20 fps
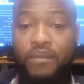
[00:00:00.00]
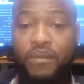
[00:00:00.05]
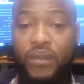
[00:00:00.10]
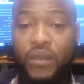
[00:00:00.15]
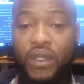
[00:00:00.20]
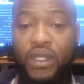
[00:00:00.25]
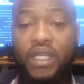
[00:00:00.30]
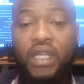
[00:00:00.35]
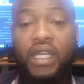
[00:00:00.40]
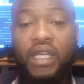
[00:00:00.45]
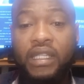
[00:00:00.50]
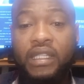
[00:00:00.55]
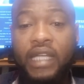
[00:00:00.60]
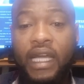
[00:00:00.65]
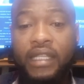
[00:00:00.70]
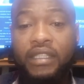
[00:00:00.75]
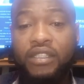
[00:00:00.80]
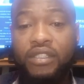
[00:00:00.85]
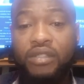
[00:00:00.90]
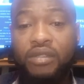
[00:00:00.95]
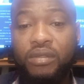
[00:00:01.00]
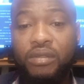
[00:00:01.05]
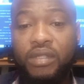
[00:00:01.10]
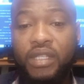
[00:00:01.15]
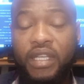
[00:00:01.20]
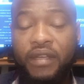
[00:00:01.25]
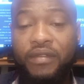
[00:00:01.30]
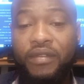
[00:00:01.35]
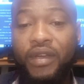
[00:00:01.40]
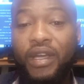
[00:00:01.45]
It tends to
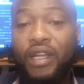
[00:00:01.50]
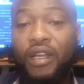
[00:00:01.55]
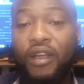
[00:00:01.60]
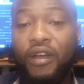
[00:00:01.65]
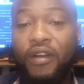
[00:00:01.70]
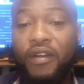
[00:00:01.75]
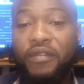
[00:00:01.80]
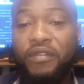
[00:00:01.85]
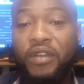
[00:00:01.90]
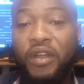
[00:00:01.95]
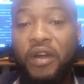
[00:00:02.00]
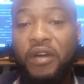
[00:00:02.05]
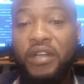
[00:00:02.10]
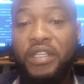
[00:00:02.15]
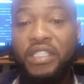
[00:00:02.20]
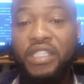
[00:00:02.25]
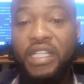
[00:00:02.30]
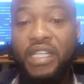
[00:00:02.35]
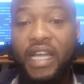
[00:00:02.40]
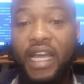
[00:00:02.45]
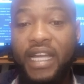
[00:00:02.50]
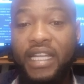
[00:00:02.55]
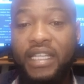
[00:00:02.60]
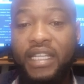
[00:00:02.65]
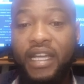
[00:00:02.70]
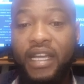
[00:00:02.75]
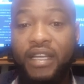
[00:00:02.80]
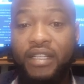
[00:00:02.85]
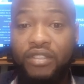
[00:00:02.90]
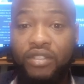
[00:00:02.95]
give you a lot of nourishing
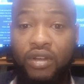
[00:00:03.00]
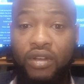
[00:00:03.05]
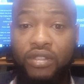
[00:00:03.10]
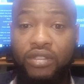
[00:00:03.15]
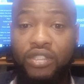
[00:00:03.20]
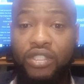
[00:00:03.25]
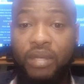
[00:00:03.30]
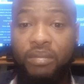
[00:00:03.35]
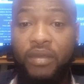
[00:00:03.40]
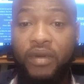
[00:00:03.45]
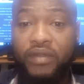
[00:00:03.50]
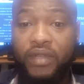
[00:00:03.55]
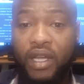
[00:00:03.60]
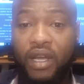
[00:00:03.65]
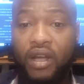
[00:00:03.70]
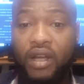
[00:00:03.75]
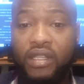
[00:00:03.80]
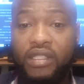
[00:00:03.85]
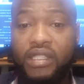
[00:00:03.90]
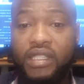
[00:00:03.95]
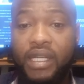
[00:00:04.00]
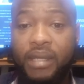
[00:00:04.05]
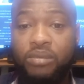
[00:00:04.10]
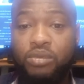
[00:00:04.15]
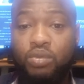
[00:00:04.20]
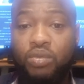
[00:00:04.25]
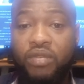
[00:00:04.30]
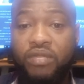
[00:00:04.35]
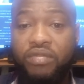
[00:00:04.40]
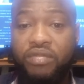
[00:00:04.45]
ideas on some of the concepts
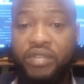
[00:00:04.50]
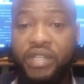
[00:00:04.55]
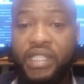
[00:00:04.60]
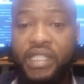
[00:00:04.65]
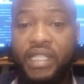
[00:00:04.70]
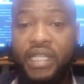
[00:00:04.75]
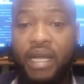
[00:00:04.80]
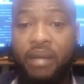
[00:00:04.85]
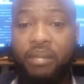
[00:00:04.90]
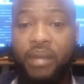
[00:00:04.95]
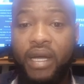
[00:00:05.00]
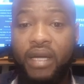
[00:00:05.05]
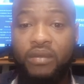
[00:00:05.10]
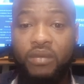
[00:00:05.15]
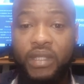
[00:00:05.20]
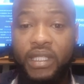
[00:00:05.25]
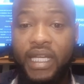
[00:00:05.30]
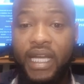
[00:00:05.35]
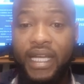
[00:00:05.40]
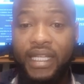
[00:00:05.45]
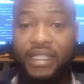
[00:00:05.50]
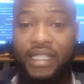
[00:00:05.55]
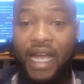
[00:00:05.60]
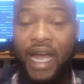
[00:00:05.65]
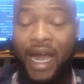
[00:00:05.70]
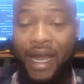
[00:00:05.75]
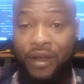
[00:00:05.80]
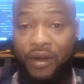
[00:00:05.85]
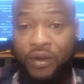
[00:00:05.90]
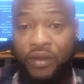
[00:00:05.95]
we've written about, whether it's
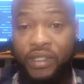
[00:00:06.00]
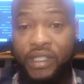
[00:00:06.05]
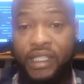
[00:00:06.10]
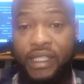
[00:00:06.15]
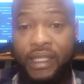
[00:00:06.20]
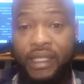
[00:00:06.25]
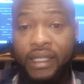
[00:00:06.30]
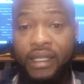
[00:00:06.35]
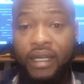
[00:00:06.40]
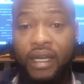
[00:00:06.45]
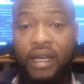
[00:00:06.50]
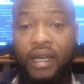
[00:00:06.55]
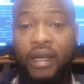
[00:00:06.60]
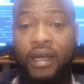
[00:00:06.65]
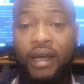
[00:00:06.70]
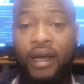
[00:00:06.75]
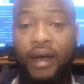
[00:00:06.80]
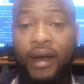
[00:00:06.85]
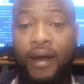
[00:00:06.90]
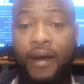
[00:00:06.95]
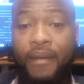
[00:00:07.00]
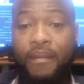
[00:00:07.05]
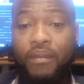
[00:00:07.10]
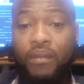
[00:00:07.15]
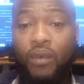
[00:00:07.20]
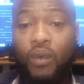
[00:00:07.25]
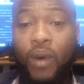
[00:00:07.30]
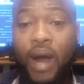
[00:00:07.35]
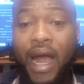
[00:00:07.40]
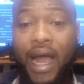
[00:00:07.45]
IoT,
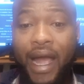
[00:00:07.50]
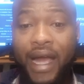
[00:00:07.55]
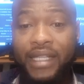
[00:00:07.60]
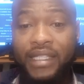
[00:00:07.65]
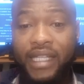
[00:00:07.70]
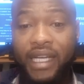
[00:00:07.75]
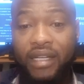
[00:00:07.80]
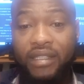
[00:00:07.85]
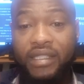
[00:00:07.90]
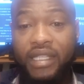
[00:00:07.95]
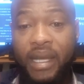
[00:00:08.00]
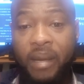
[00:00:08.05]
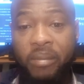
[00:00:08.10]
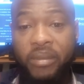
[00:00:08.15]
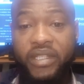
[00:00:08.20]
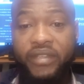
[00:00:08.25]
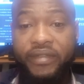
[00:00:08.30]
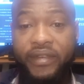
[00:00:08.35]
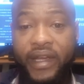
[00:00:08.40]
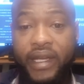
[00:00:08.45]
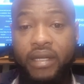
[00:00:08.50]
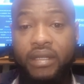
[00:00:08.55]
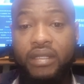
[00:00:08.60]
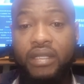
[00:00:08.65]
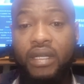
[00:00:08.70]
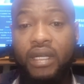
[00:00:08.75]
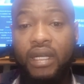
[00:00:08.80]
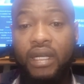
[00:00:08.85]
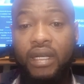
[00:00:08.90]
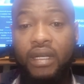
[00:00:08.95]
why Agile teams
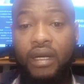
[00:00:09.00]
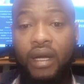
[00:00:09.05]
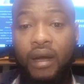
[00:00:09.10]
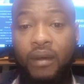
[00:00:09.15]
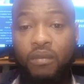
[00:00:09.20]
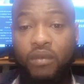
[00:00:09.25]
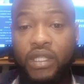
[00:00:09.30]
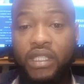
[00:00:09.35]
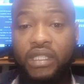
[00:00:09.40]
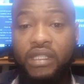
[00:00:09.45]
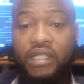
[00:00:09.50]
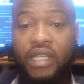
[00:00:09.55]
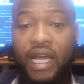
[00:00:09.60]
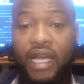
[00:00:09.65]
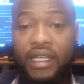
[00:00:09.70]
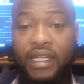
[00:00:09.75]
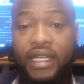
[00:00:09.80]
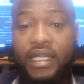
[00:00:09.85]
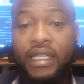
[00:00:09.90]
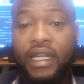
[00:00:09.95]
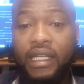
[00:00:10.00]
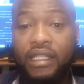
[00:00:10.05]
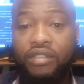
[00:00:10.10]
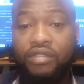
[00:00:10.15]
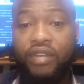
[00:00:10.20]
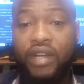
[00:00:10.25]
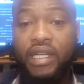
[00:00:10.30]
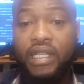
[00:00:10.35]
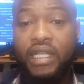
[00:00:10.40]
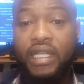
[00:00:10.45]
fail, which is our latest
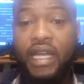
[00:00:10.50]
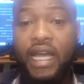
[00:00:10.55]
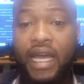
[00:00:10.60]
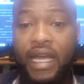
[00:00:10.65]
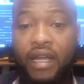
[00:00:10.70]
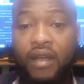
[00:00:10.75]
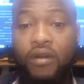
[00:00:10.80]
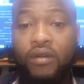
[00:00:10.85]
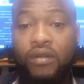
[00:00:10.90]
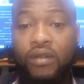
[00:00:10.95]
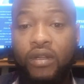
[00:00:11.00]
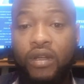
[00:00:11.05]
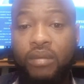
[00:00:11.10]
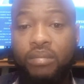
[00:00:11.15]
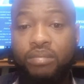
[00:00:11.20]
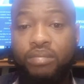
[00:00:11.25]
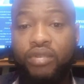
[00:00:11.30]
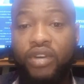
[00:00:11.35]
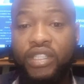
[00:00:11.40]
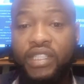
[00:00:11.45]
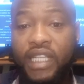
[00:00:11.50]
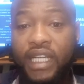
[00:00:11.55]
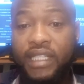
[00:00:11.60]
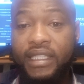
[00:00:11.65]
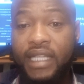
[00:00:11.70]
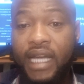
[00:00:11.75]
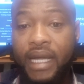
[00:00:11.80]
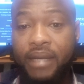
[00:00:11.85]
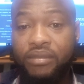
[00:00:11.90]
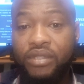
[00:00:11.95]
trending article on
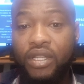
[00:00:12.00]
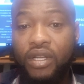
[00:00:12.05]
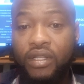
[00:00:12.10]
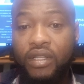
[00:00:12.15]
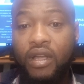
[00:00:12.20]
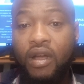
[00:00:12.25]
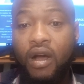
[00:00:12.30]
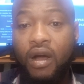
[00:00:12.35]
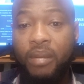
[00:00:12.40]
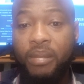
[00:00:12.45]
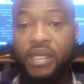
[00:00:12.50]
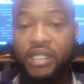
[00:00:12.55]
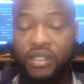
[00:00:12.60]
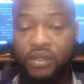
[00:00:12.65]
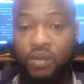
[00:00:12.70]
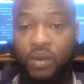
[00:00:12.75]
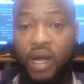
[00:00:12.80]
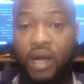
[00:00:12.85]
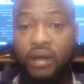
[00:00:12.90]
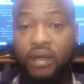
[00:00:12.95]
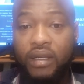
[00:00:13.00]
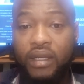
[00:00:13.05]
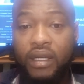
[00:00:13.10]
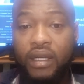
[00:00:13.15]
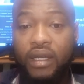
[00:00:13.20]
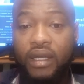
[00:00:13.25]
projecttimes.com as well.